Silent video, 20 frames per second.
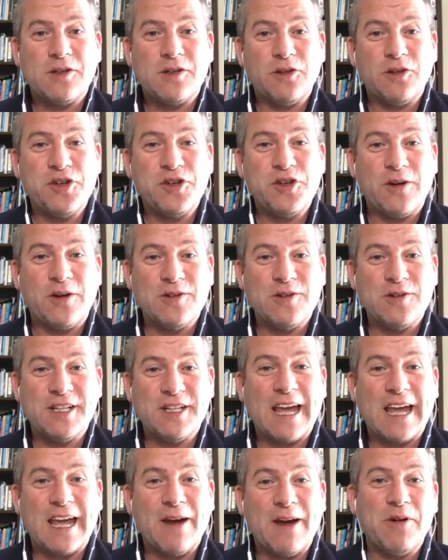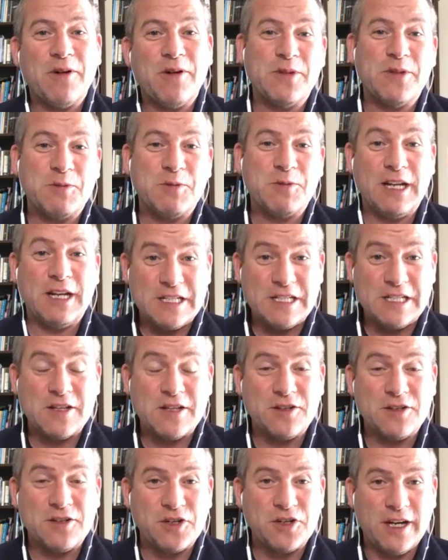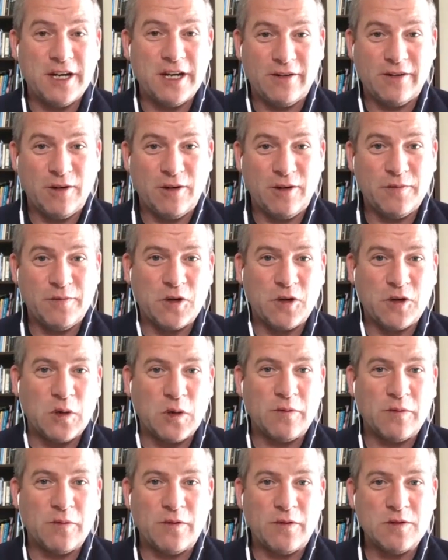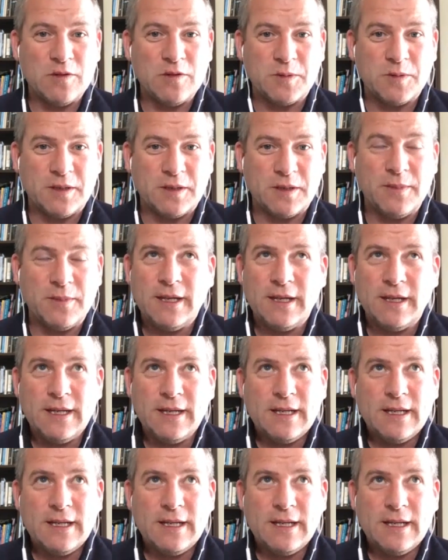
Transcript: So you're 3 hours in the car with him as well as on the training ground for a couple of hours with him.